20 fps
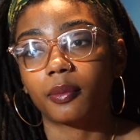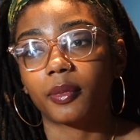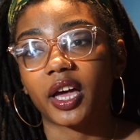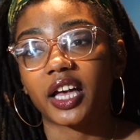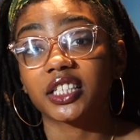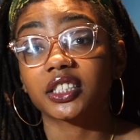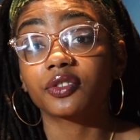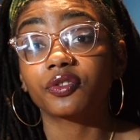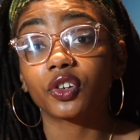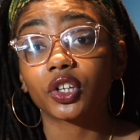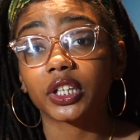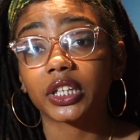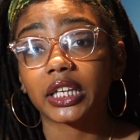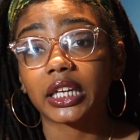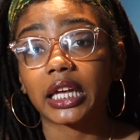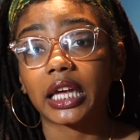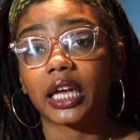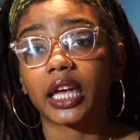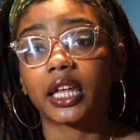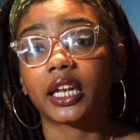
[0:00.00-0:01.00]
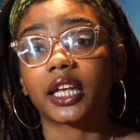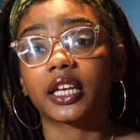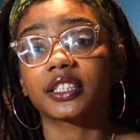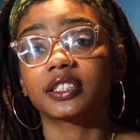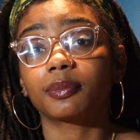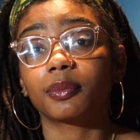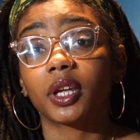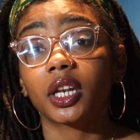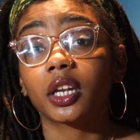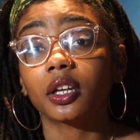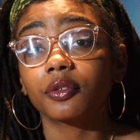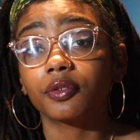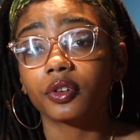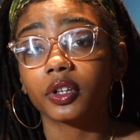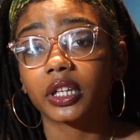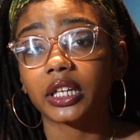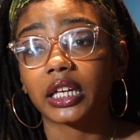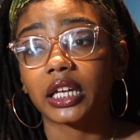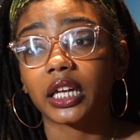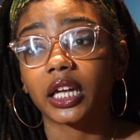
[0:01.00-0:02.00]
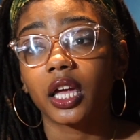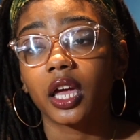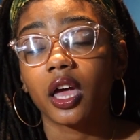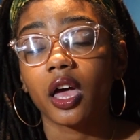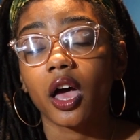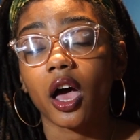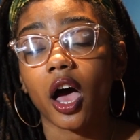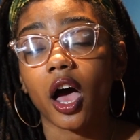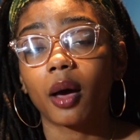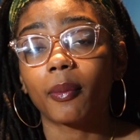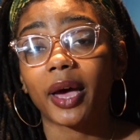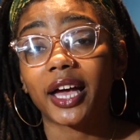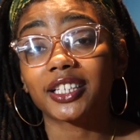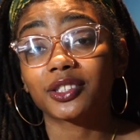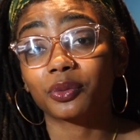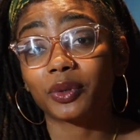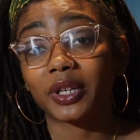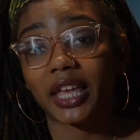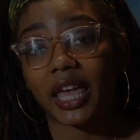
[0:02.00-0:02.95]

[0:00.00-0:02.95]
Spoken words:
as fully and as meaningfully as we